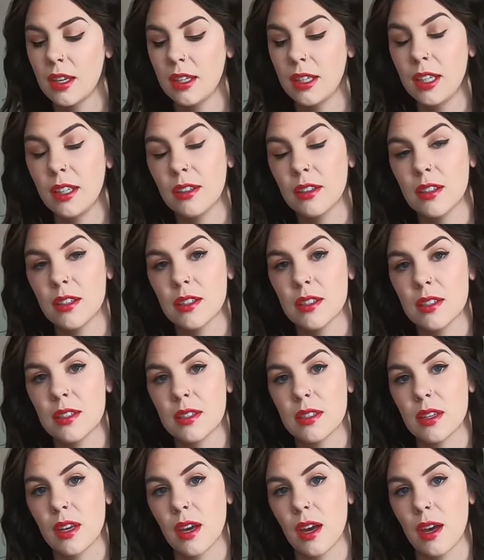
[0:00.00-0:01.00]

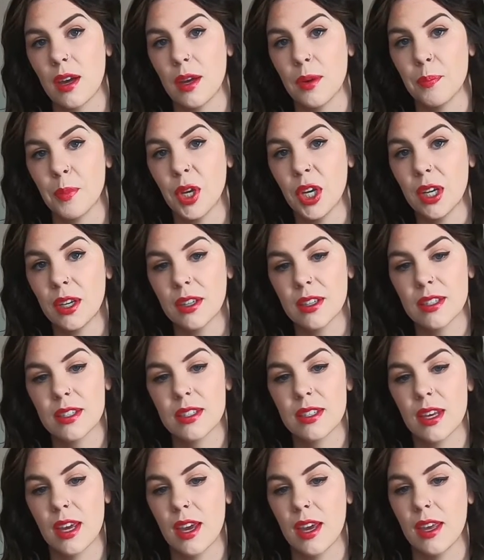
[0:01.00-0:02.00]
needles,
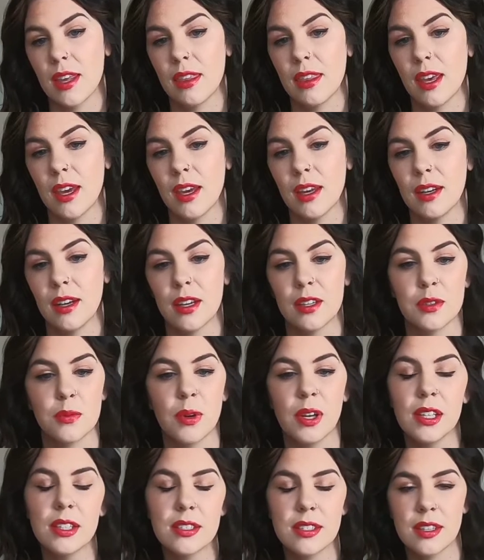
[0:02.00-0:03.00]
hooks, and then as
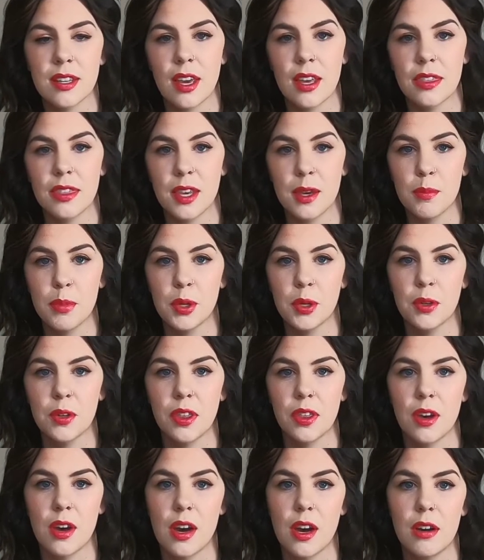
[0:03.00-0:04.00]
well as that, they
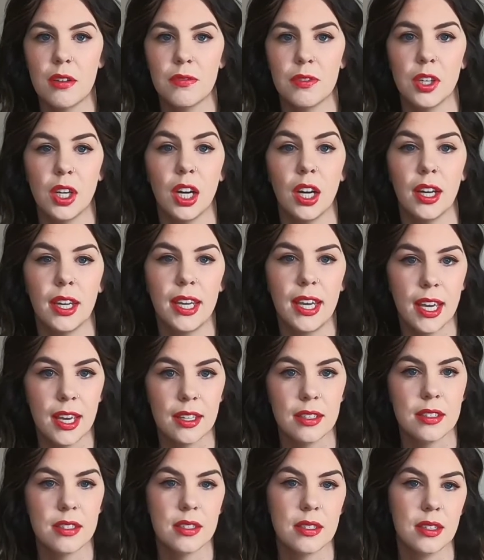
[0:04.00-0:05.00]
both offer
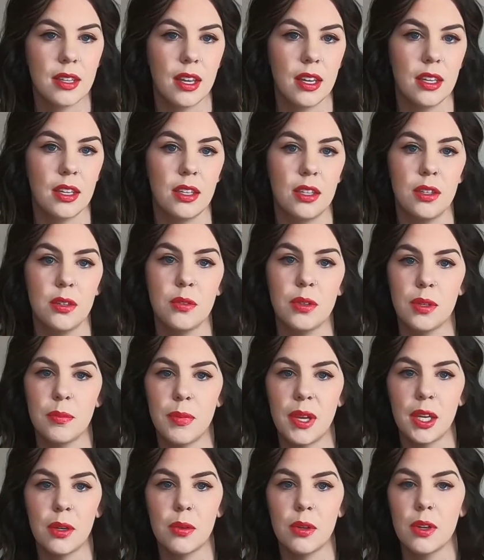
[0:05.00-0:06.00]
kits that you can
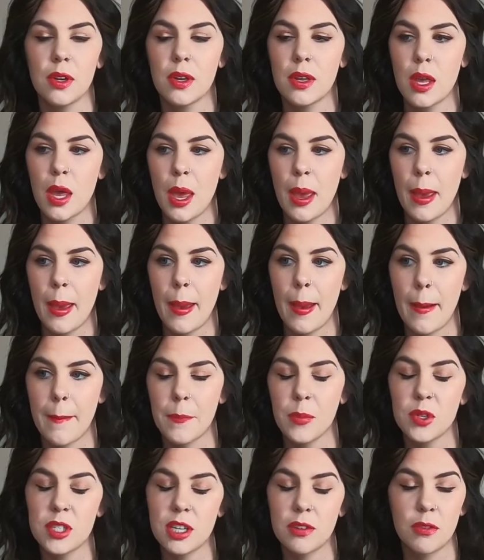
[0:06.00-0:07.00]
make
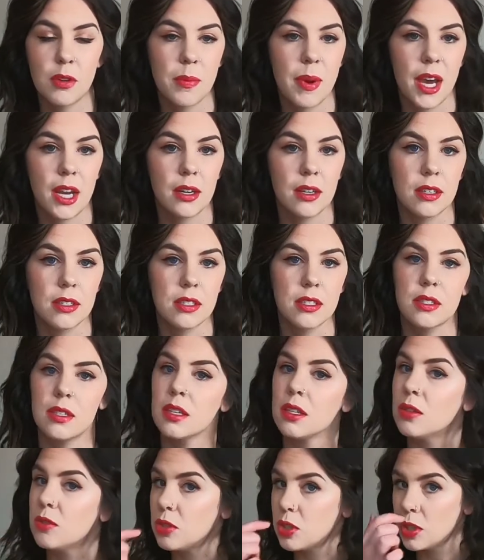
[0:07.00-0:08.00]
whichever patterns
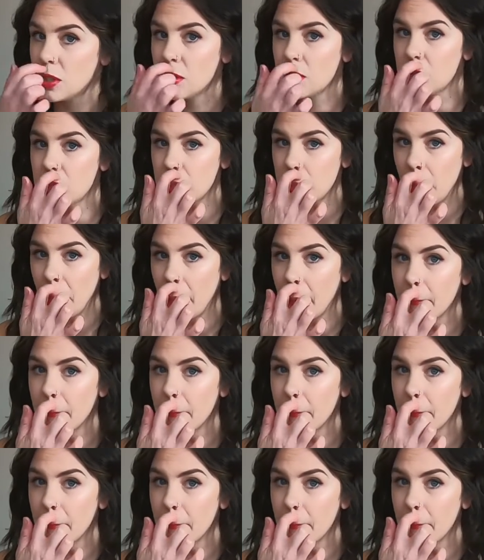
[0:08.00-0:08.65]
that you choose.